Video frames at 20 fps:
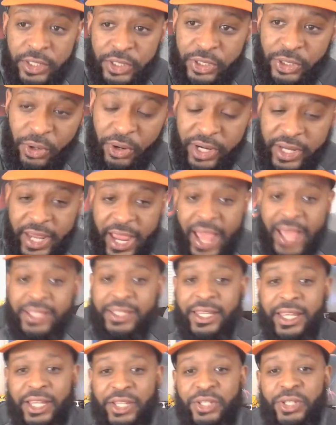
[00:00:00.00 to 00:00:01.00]
Shorty
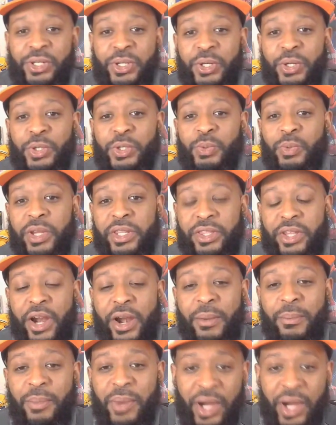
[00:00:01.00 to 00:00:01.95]
has issues with her